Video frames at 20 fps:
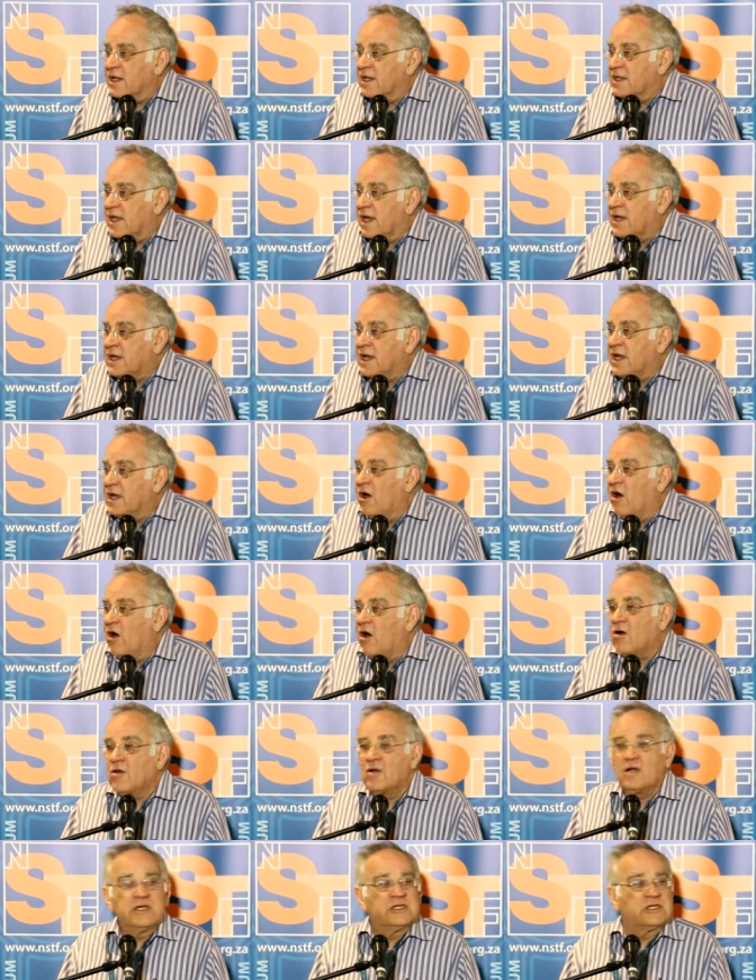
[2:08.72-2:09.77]
they can
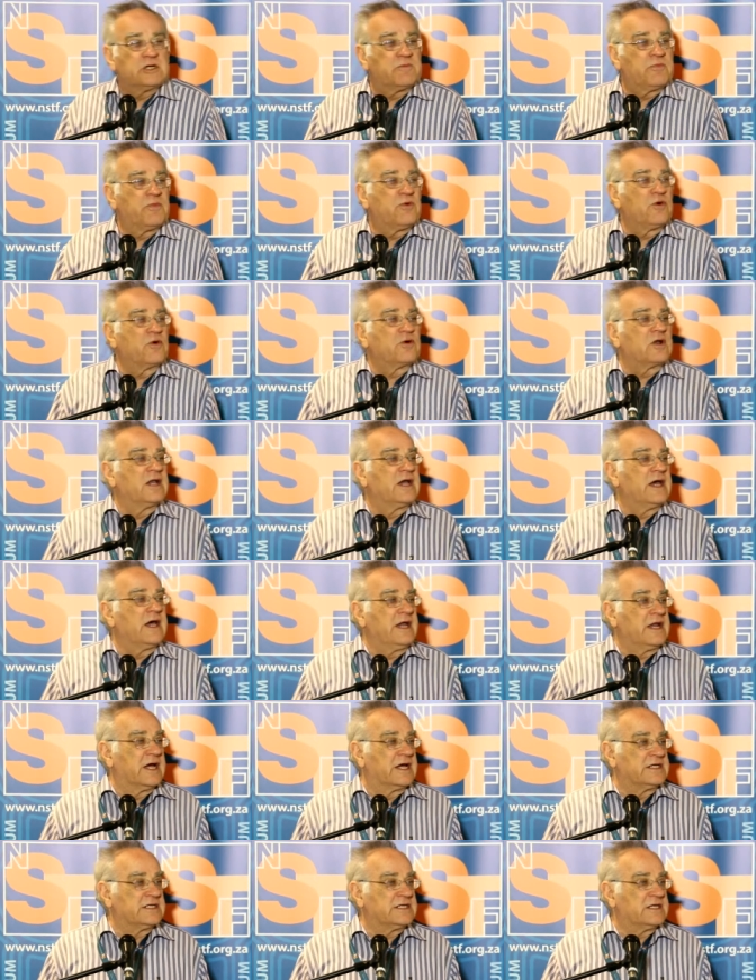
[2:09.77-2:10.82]
hardly support
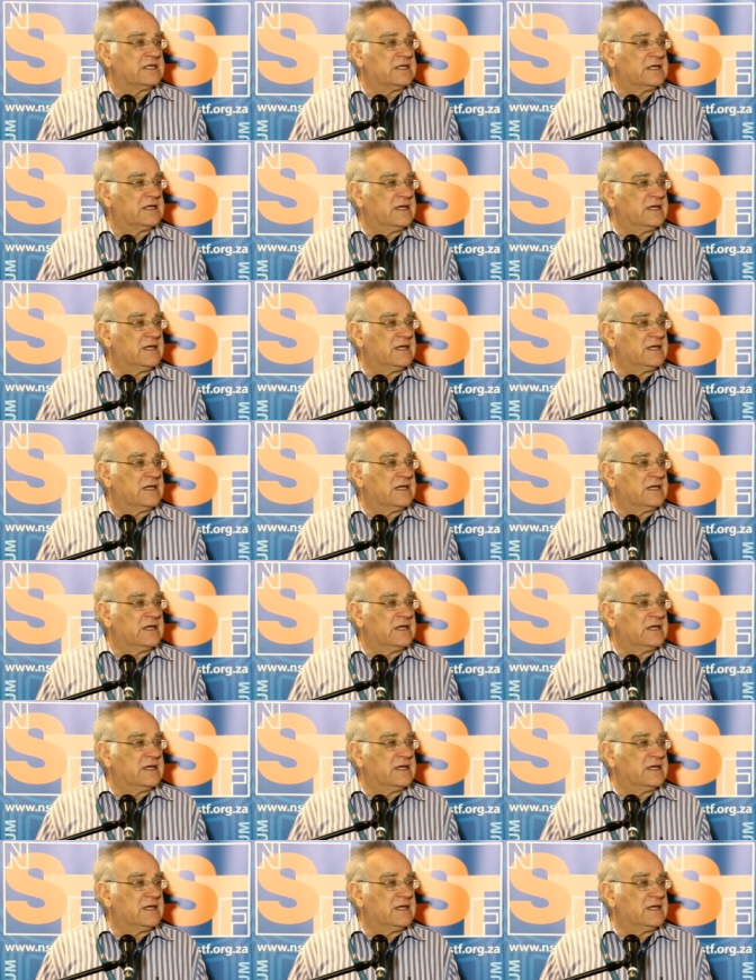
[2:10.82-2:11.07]
learners